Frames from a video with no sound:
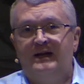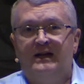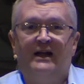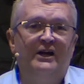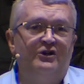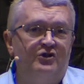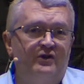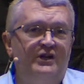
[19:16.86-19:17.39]
Now,
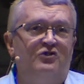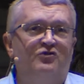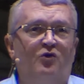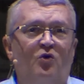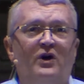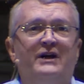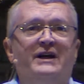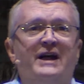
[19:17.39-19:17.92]
each of these
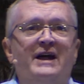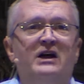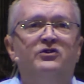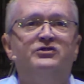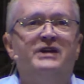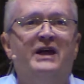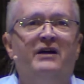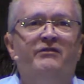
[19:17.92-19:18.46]
four
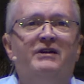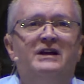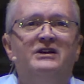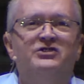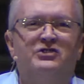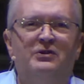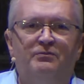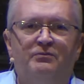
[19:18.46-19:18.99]
accounts have
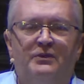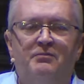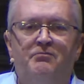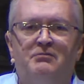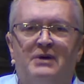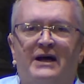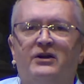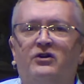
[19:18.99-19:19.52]

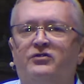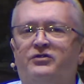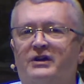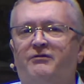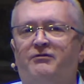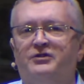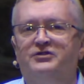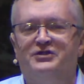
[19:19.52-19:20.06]
some minor
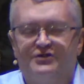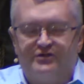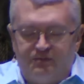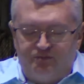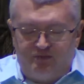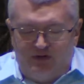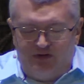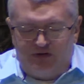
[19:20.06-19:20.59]
differences,
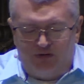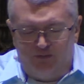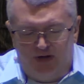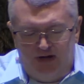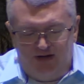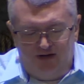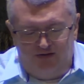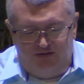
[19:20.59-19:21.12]
some
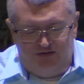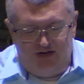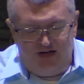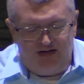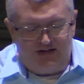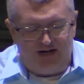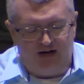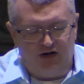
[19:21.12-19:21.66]

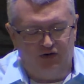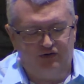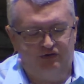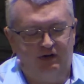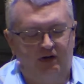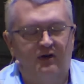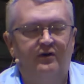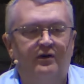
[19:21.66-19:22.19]
details
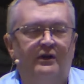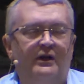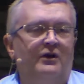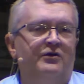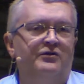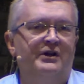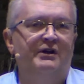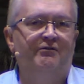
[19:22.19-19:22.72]
that
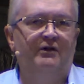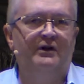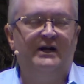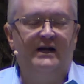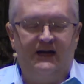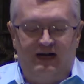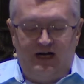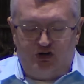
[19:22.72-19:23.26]
are different.
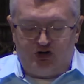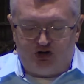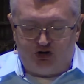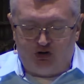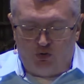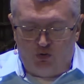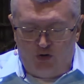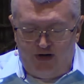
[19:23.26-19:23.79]
Each
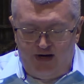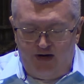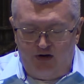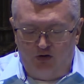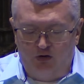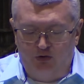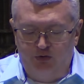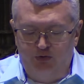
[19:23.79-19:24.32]
story
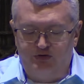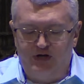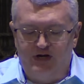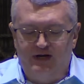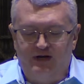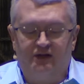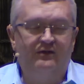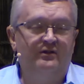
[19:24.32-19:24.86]
includes
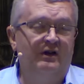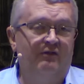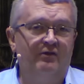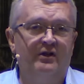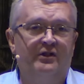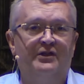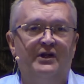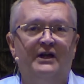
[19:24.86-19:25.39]

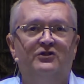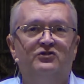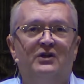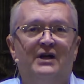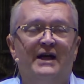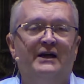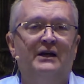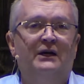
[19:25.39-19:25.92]
different things,
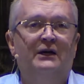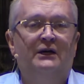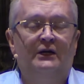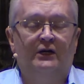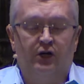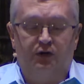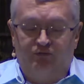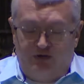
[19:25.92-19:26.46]
like
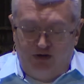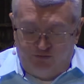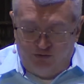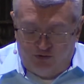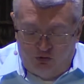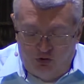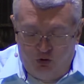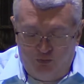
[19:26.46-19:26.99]

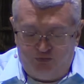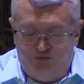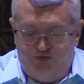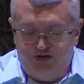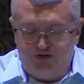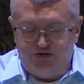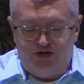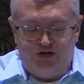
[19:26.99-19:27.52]
different groups
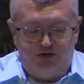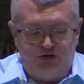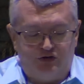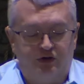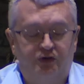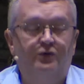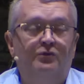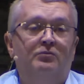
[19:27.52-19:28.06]
visited the
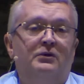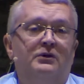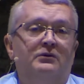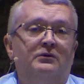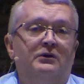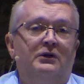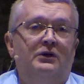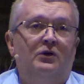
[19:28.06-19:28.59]
tomb,
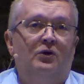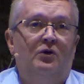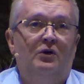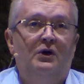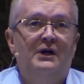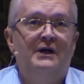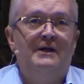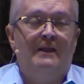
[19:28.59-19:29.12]

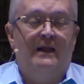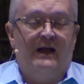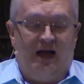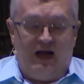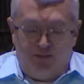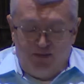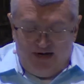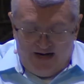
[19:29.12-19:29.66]
or
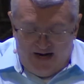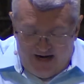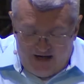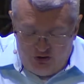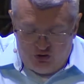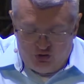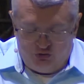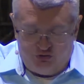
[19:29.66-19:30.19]
how many
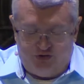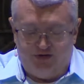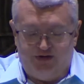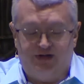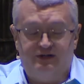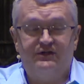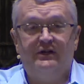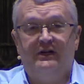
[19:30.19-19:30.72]
angels did
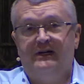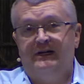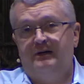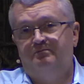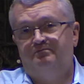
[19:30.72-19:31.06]
they see,